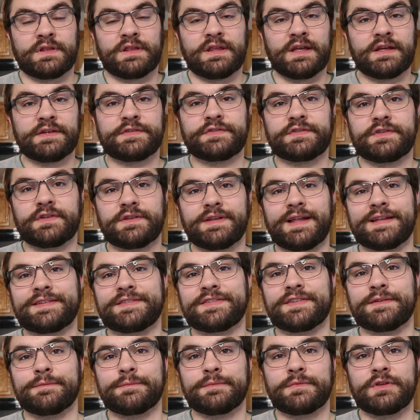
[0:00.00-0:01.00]
This
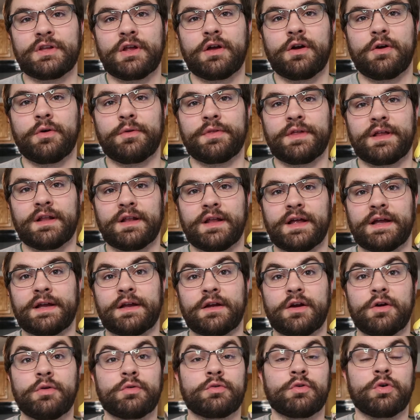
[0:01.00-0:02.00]
lets them know that,
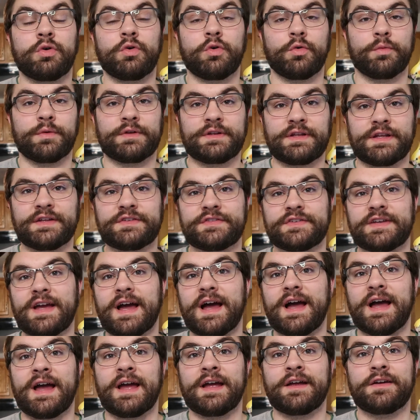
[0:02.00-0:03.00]
like, oh cool, when this
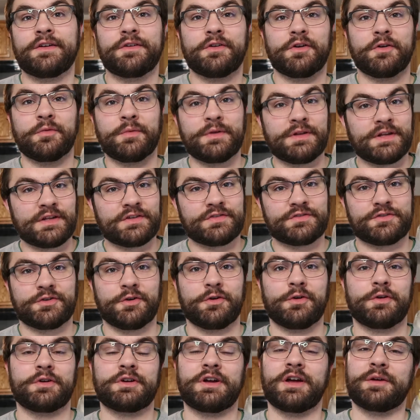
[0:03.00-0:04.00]
guy or when this
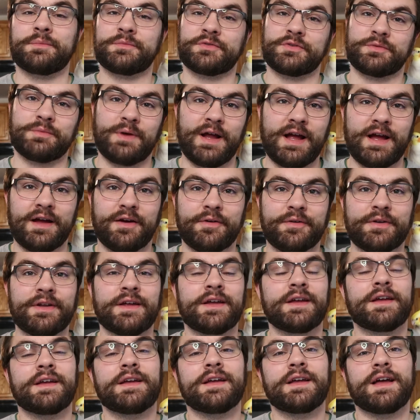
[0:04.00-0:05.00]
girl comes around,
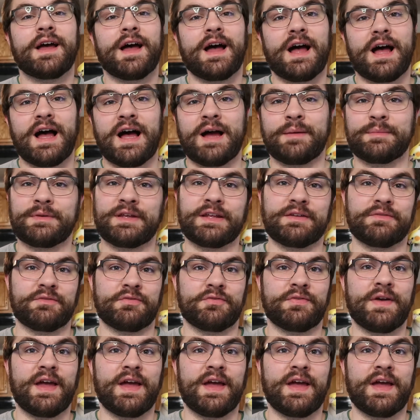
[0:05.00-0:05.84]
I'm getting